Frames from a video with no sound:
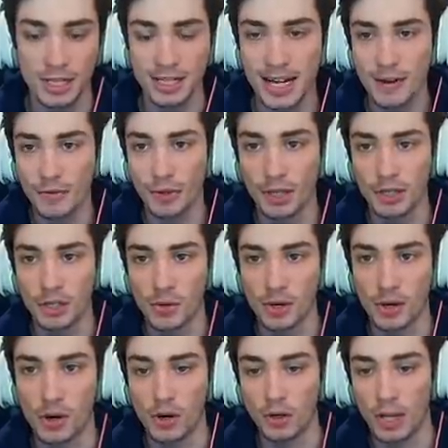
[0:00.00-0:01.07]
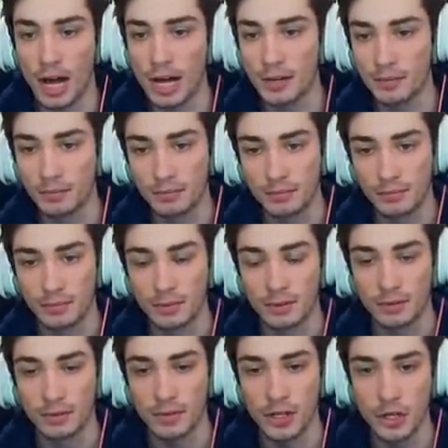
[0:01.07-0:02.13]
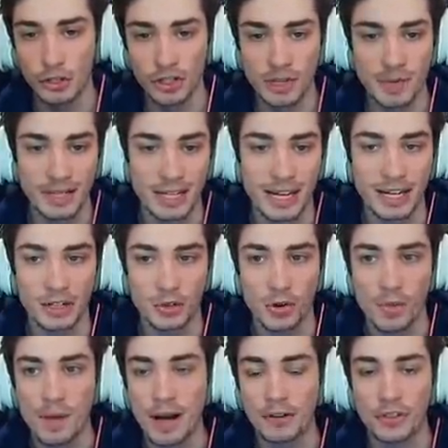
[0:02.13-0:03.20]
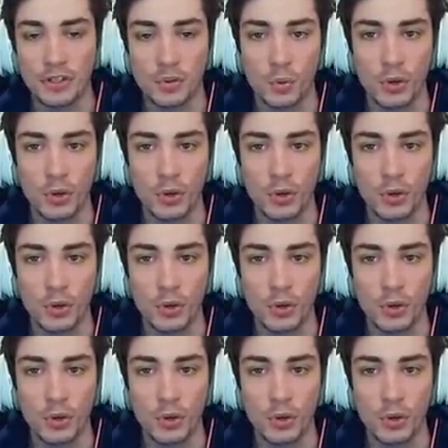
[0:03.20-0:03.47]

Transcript: and he's not really doing a whole lot. Usually been getting to about the